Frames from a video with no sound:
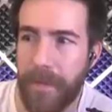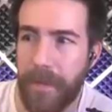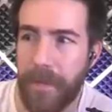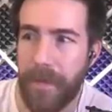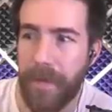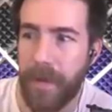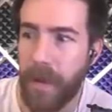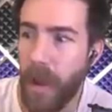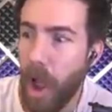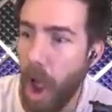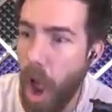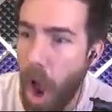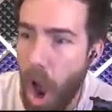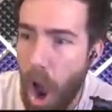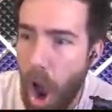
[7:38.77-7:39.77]

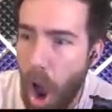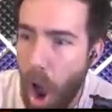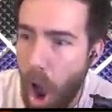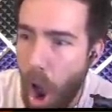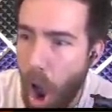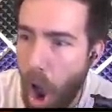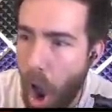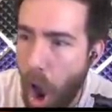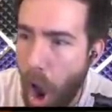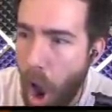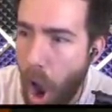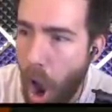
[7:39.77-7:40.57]
Nothing is said.